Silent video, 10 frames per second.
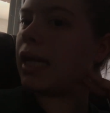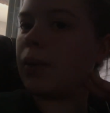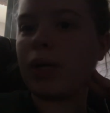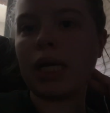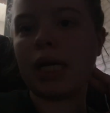And
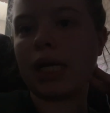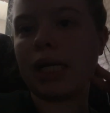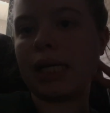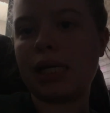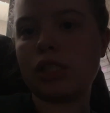then we're
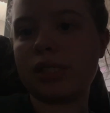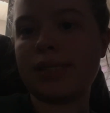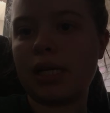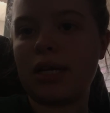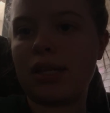gonna
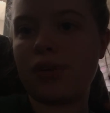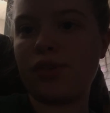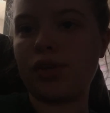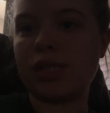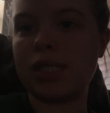just stay down there
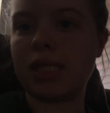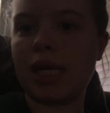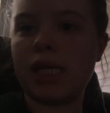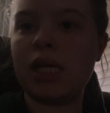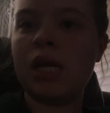for the rest of the
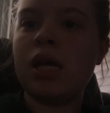day.